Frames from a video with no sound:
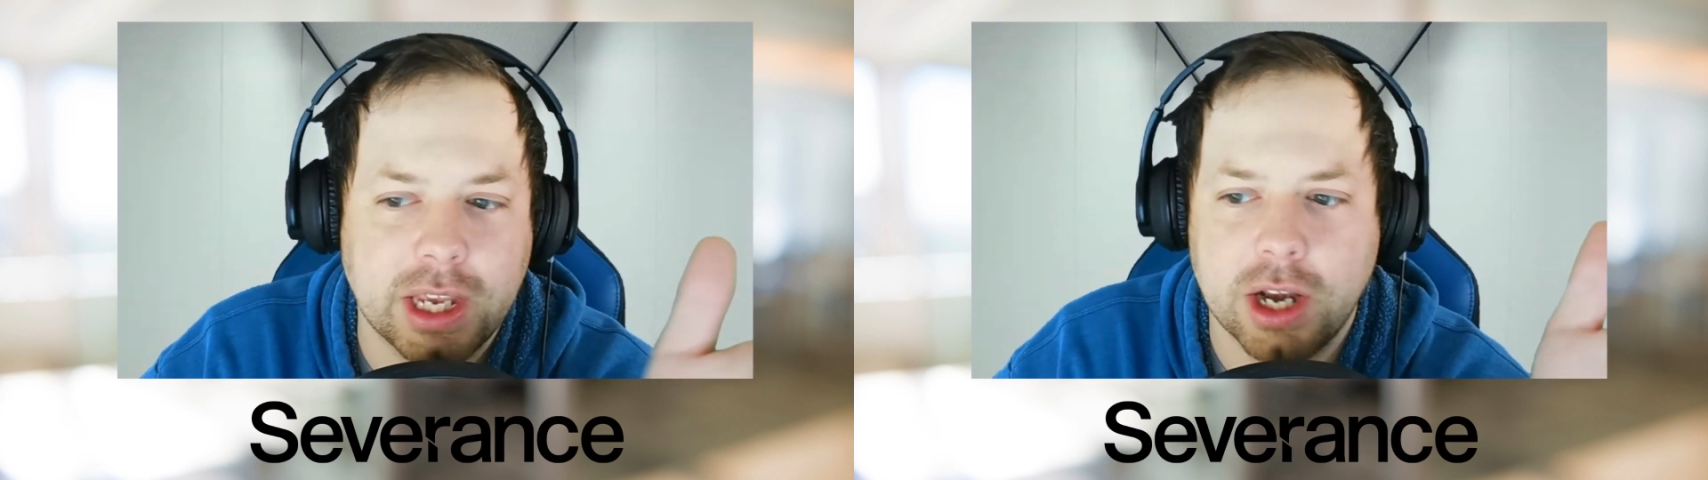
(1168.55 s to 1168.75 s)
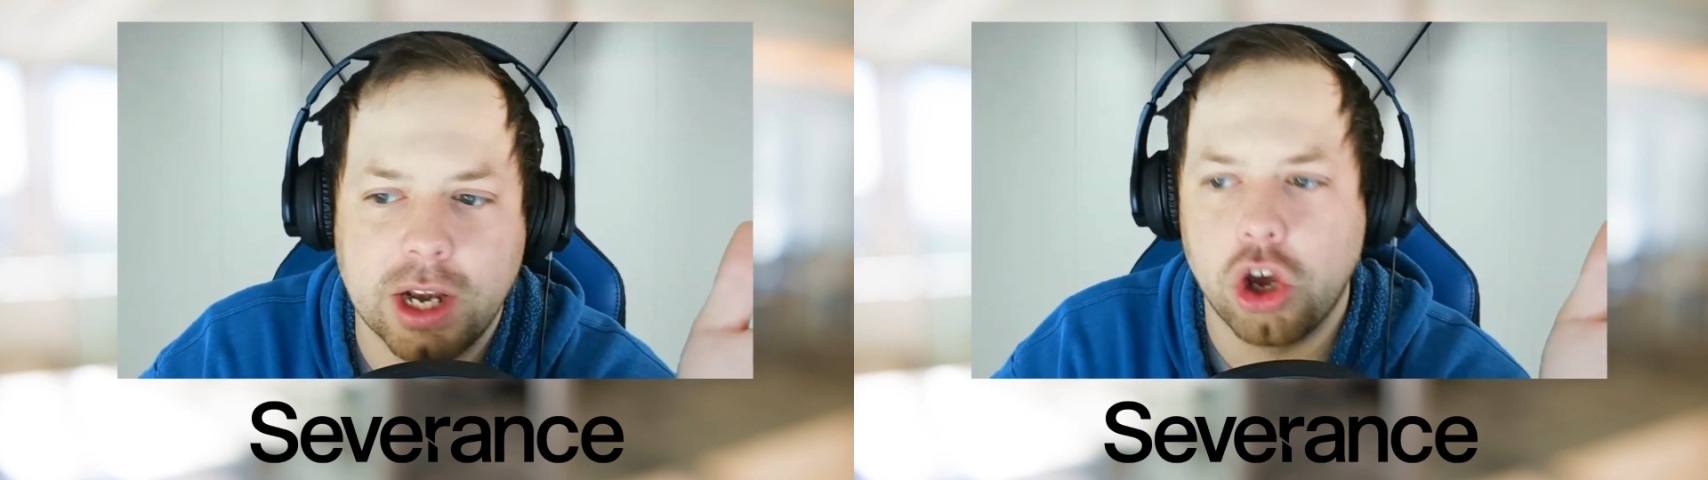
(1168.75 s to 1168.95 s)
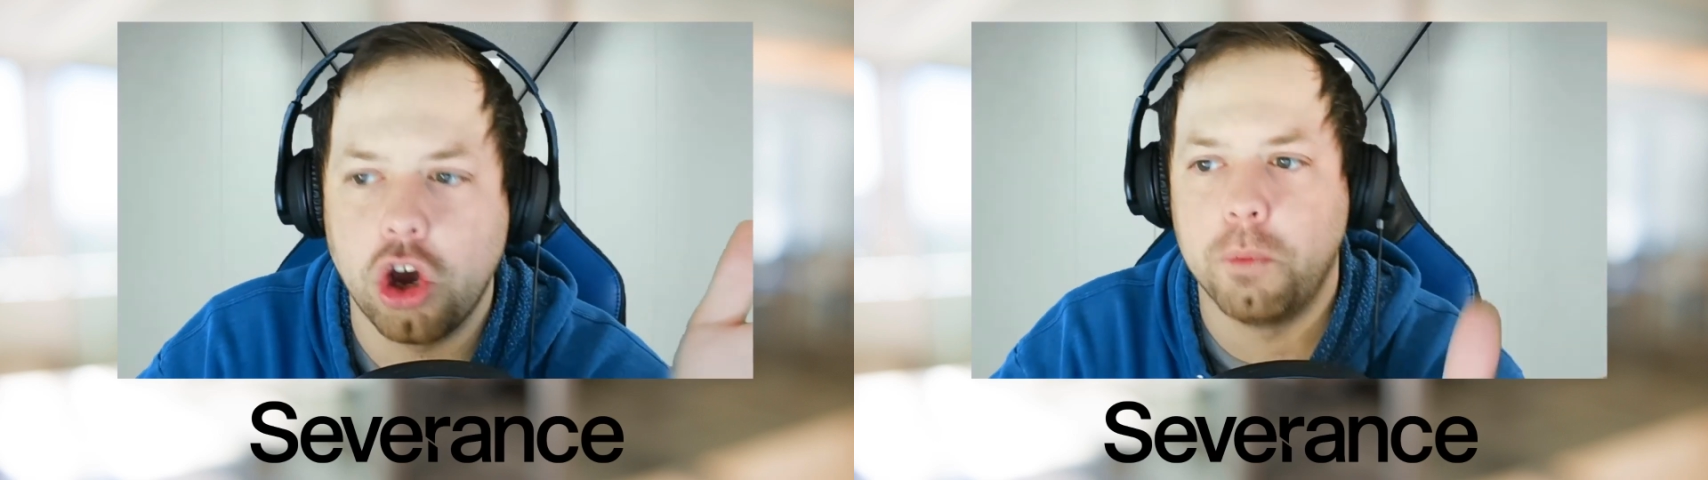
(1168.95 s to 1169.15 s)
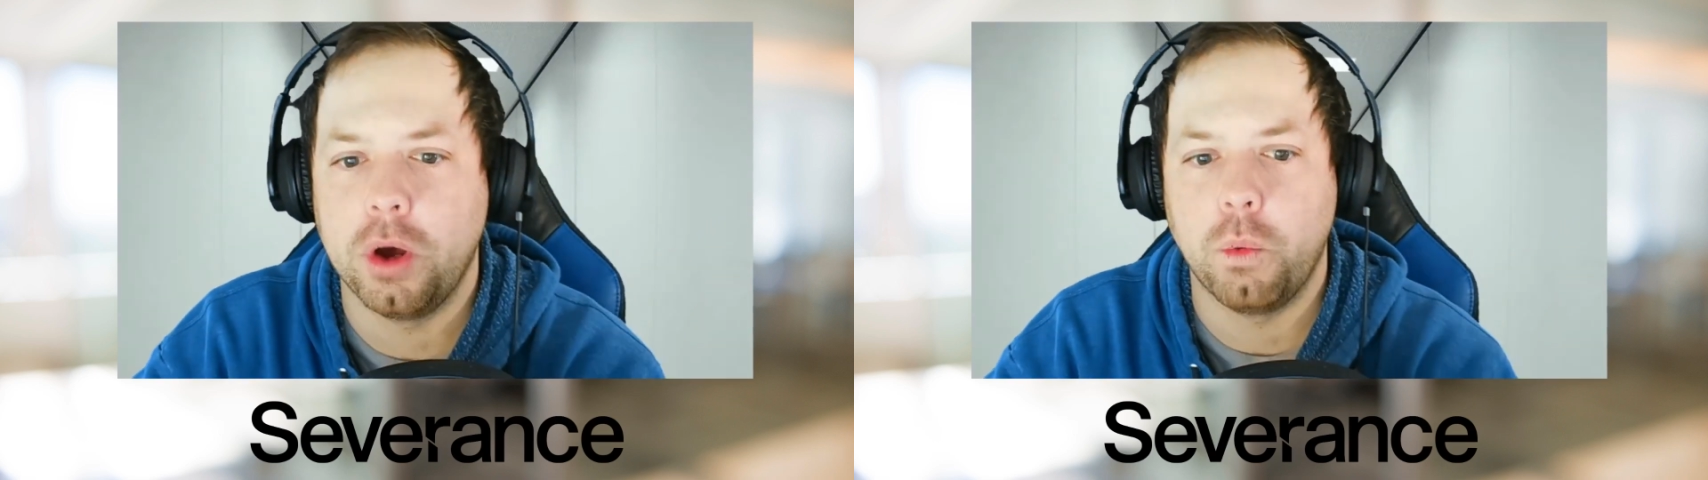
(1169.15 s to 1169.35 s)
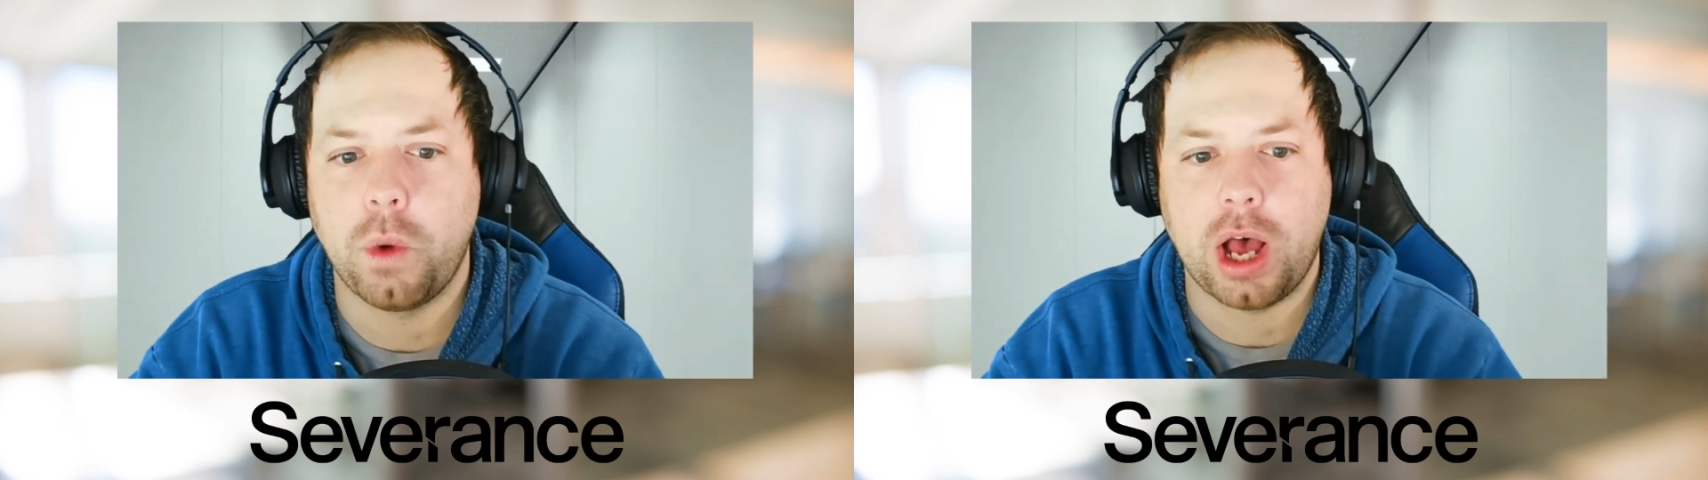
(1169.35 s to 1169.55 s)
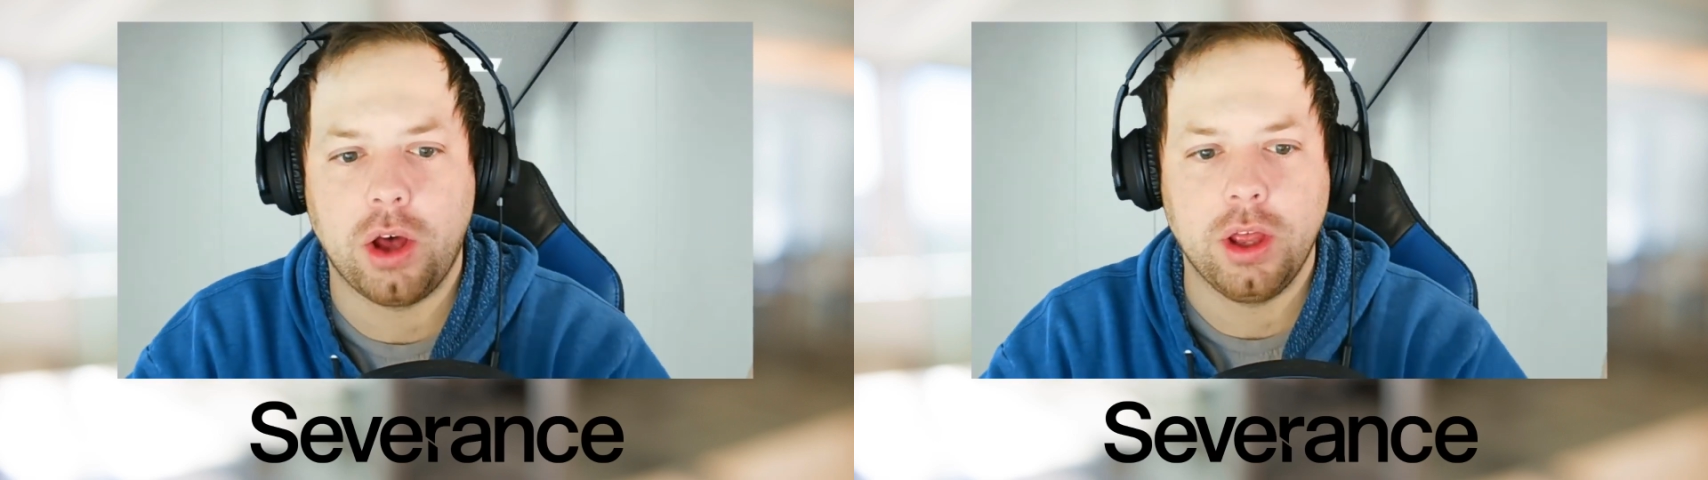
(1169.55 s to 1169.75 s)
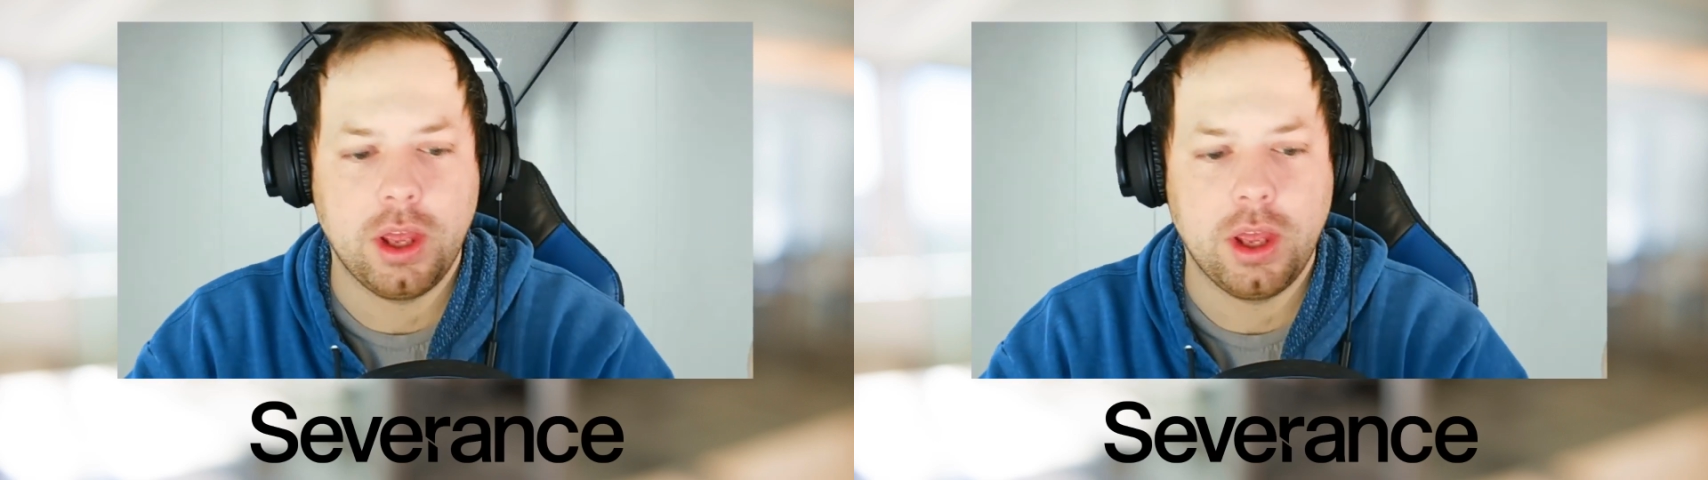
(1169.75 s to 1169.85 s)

in a coma while